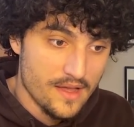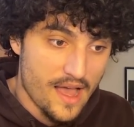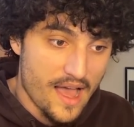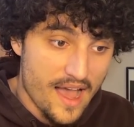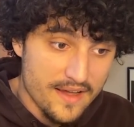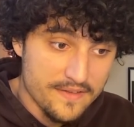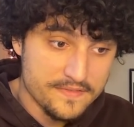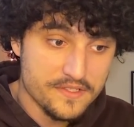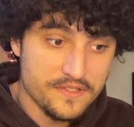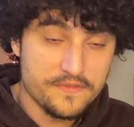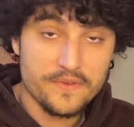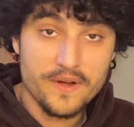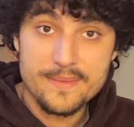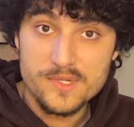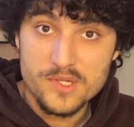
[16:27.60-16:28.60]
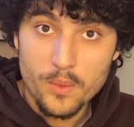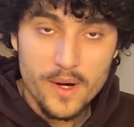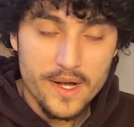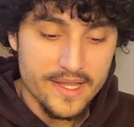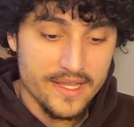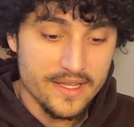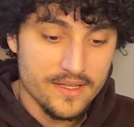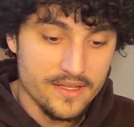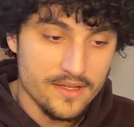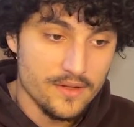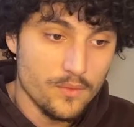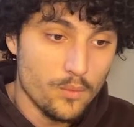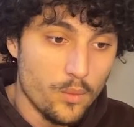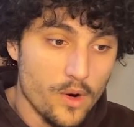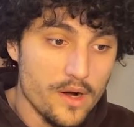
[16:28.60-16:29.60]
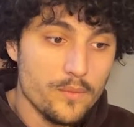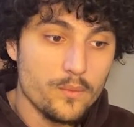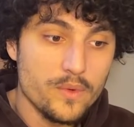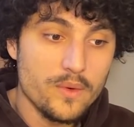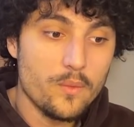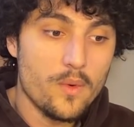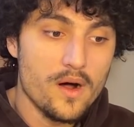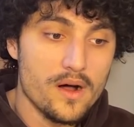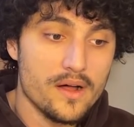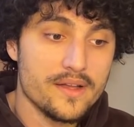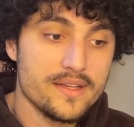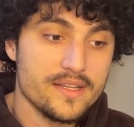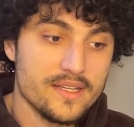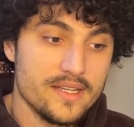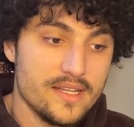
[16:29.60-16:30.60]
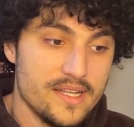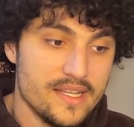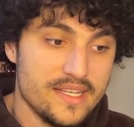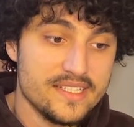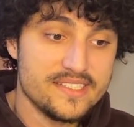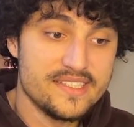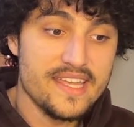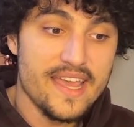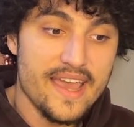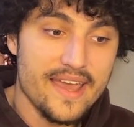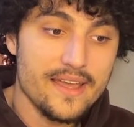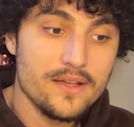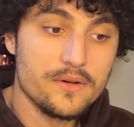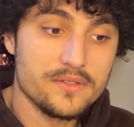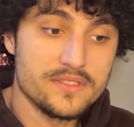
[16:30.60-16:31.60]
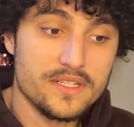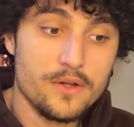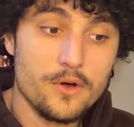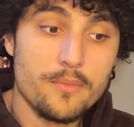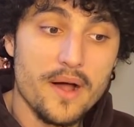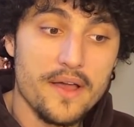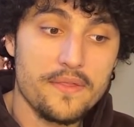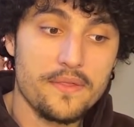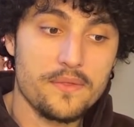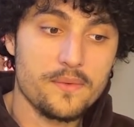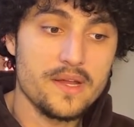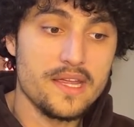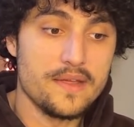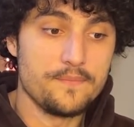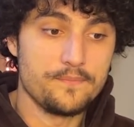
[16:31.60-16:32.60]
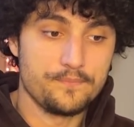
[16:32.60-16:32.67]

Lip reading: after frame 20, what we want is the angle to go by 3.